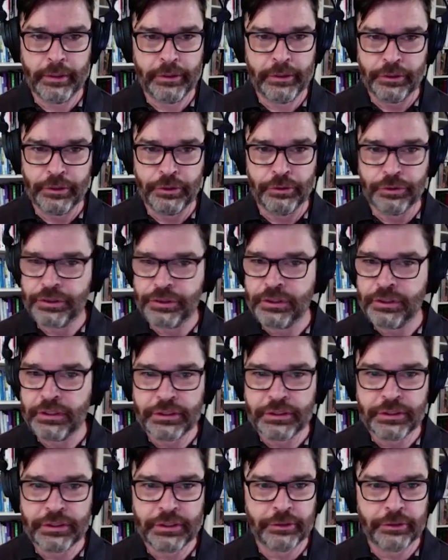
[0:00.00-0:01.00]

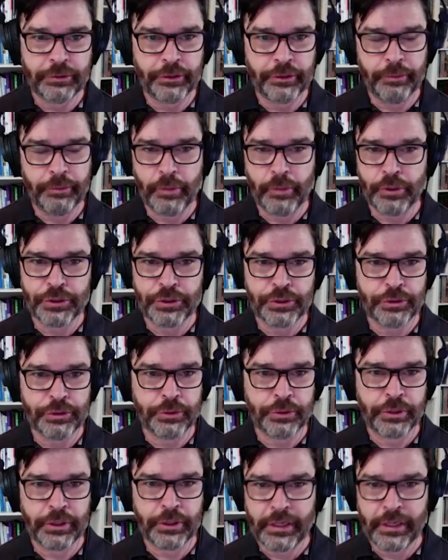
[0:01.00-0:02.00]
utility or
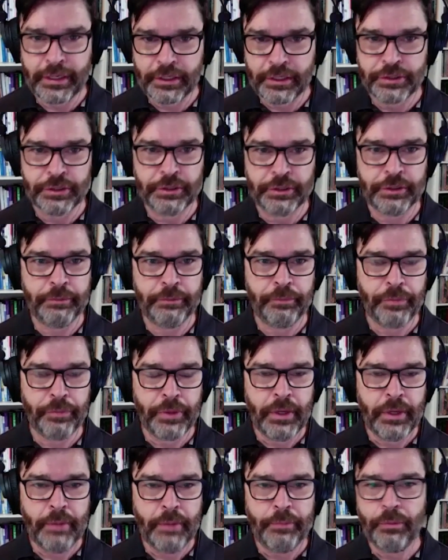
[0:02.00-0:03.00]
emotional connection,
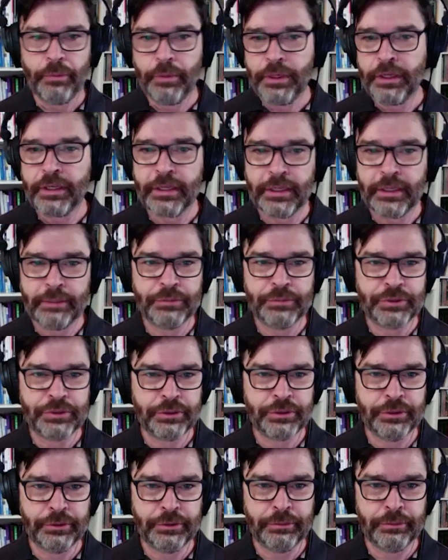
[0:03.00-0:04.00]
but when it
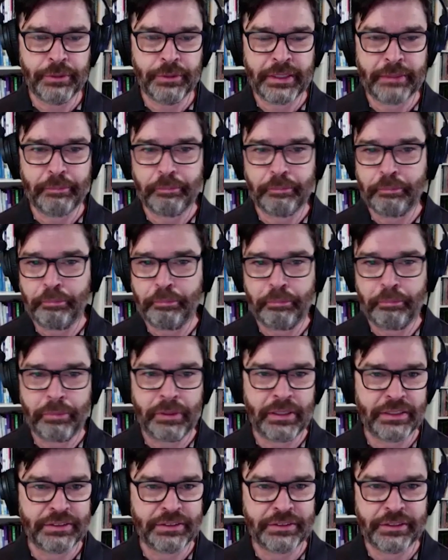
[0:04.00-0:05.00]
comes to like
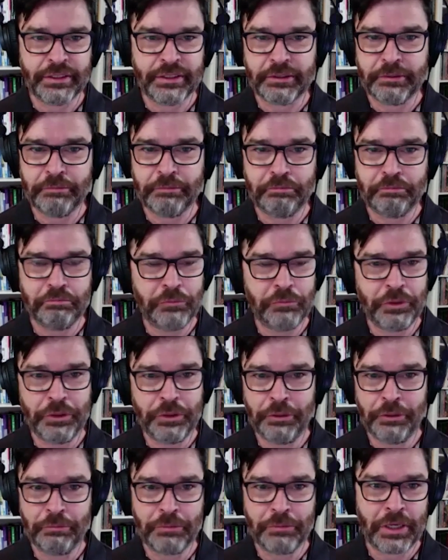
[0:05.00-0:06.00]
plastic,
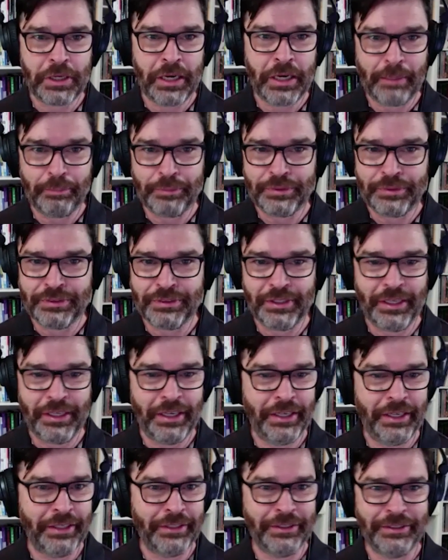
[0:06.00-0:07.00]
cups
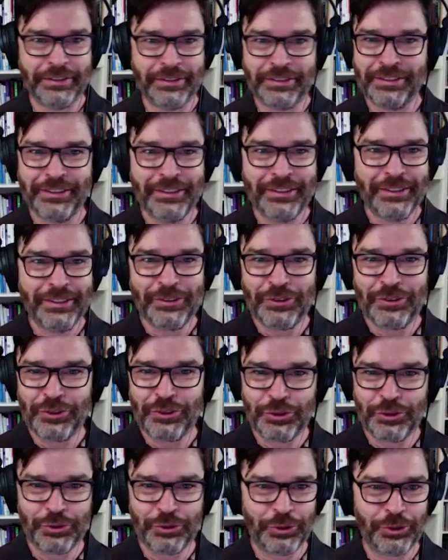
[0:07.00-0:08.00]
and
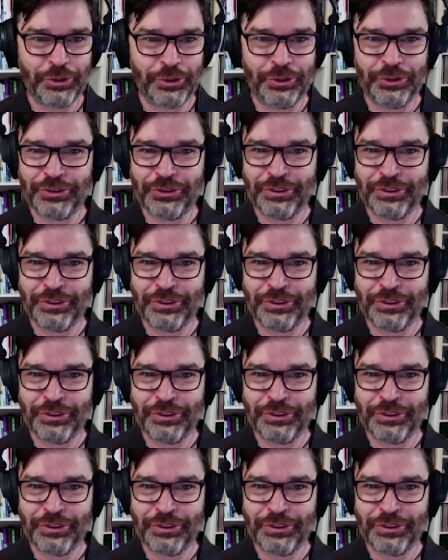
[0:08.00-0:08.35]
straws